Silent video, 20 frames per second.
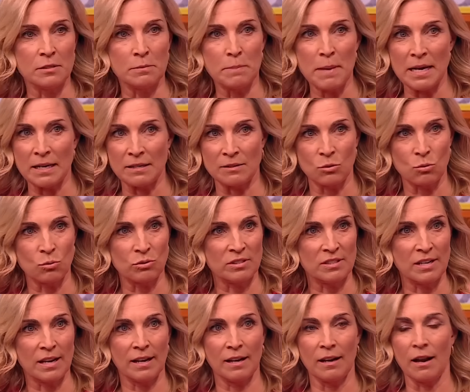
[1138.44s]
been
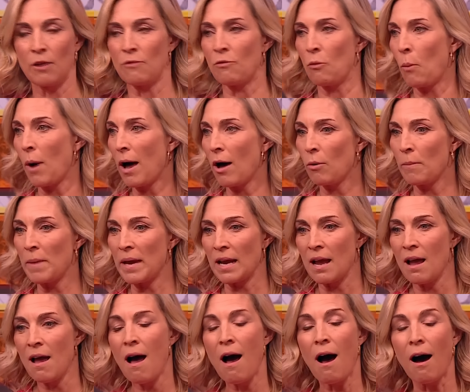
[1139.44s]
exhausting and overwhelming,
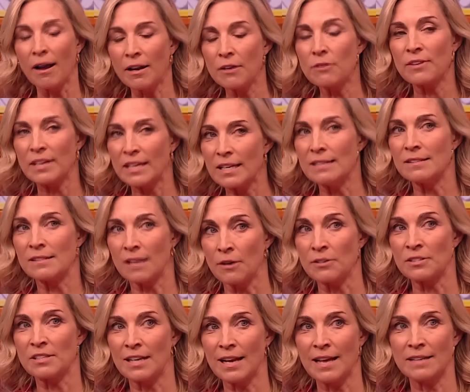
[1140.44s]
I don't think he's going
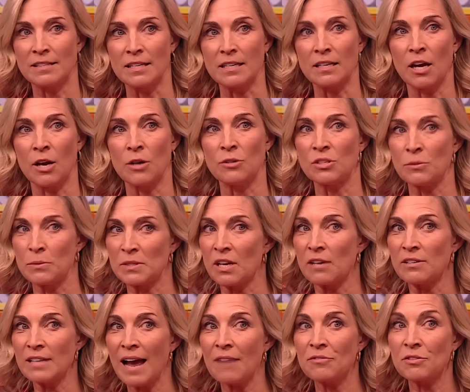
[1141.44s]
to let it go. So he's
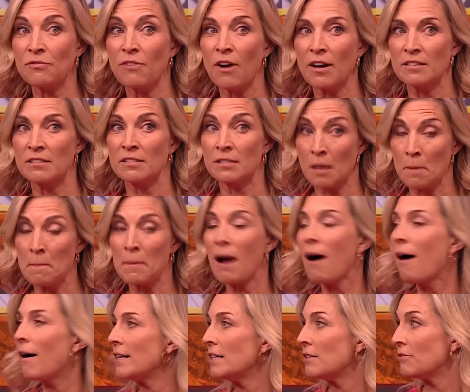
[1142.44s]
going to have to find some
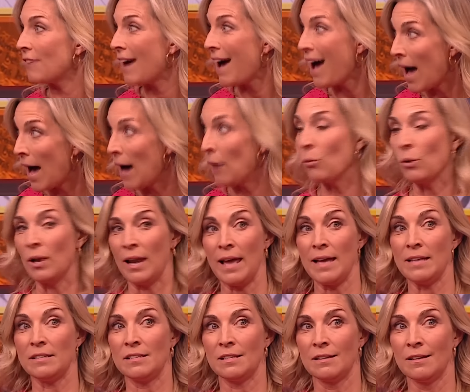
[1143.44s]
kind of
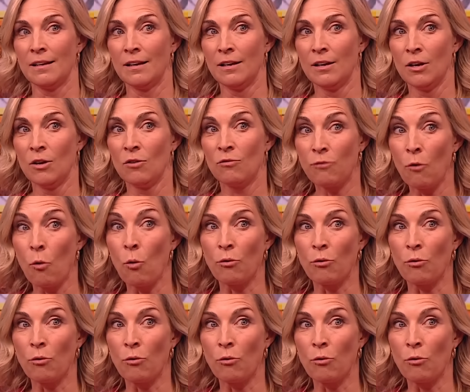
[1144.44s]
outlet for